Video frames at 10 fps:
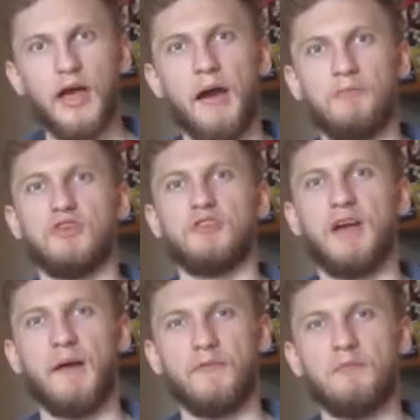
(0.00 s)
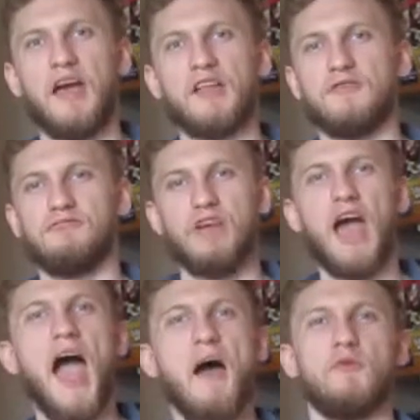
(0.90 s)
I'm the man.
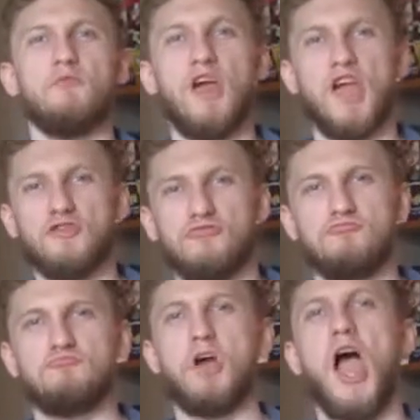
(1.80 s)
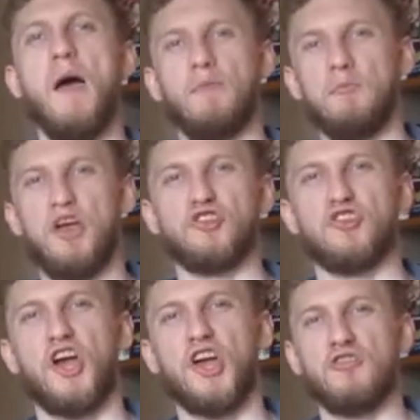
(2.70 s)
I'm the man. I'm the bad
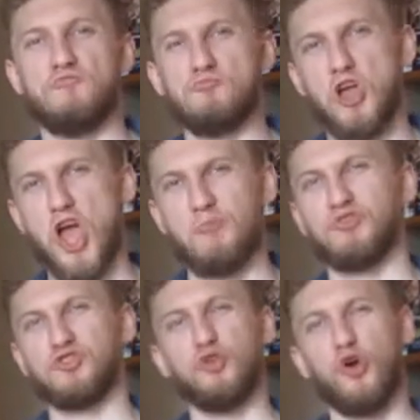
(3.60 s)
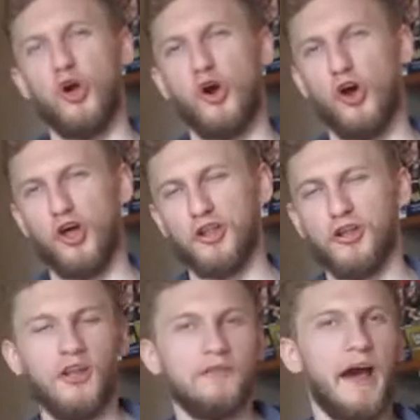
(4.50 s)
guy. I'm Scott Hall.
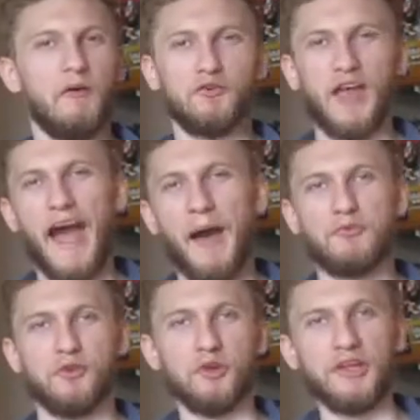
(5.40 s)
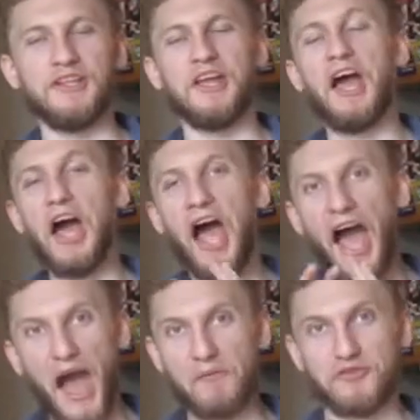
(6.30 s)
That was absolutely
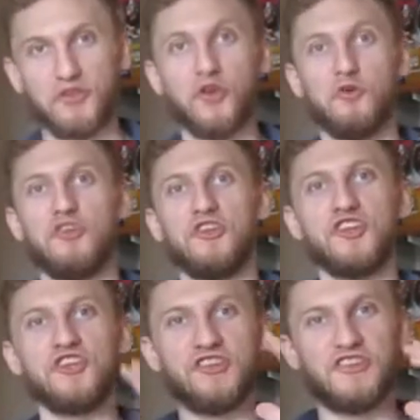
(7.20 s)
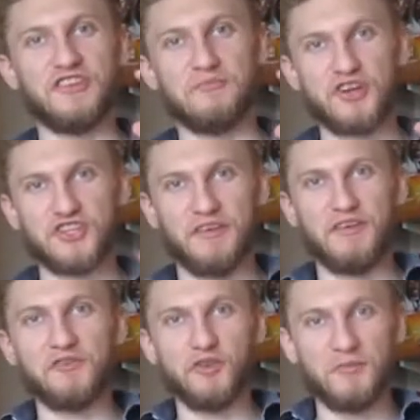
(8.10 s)
the shittest impression
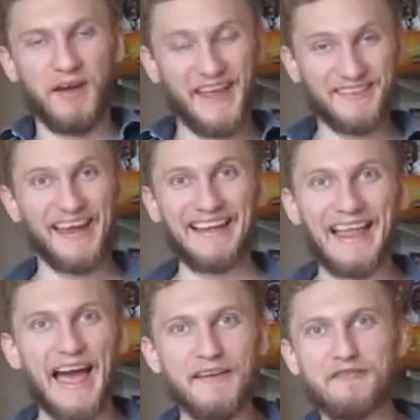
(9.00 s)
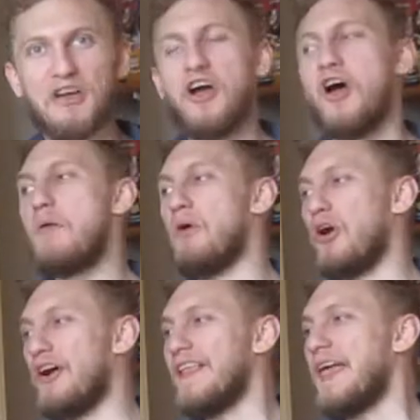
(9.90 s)
I've ever done in my entire life.
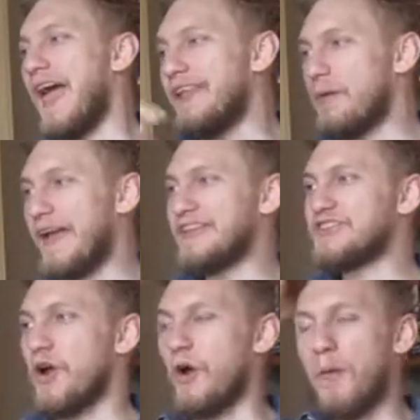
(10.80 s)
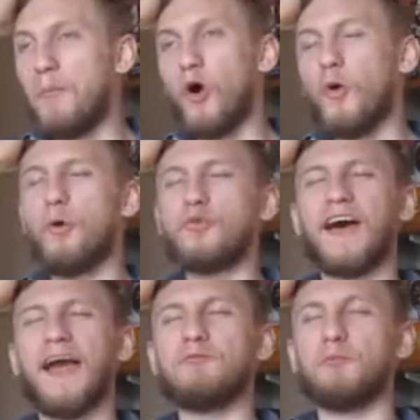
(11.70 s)
But anyway, so a
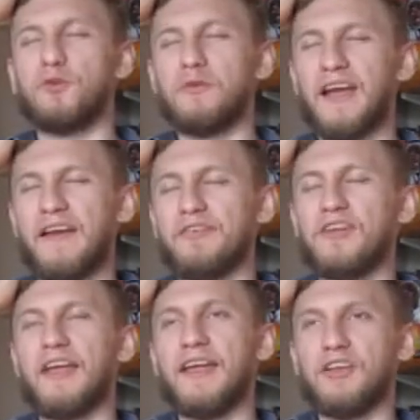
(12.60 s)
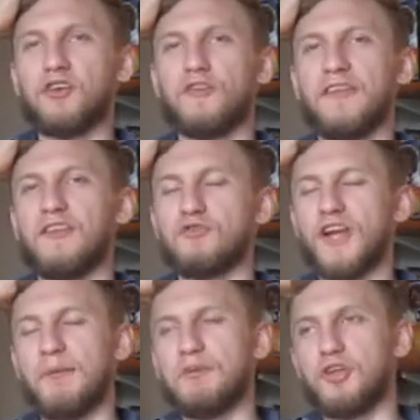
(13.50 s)
multiple-time WWF Intercontinental
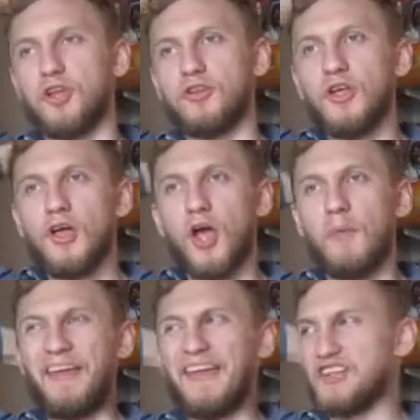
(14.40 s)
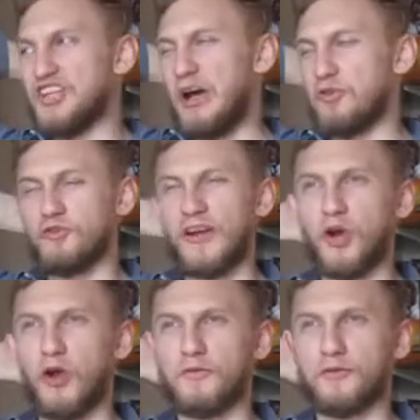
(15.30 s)
Champion. He actually held the
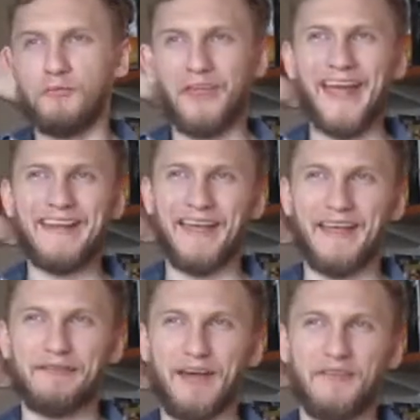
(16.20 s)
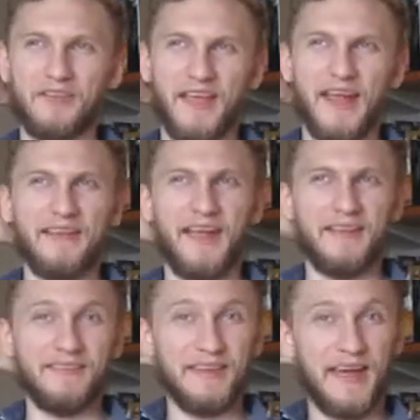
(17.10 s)
record from 1995 to
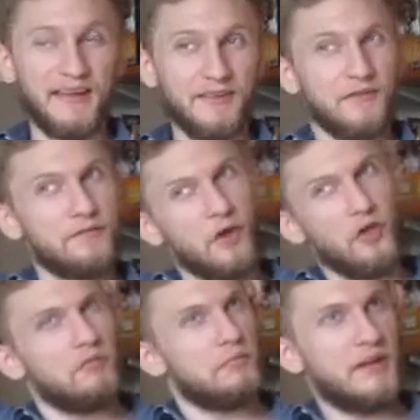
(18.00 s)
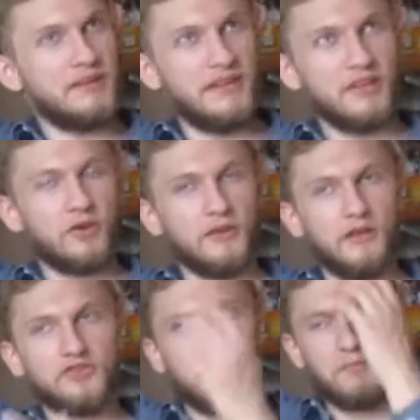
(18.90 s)
1999 for being the
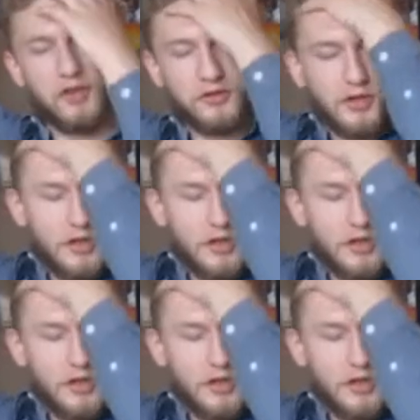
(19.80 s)
Intercontinental Champion.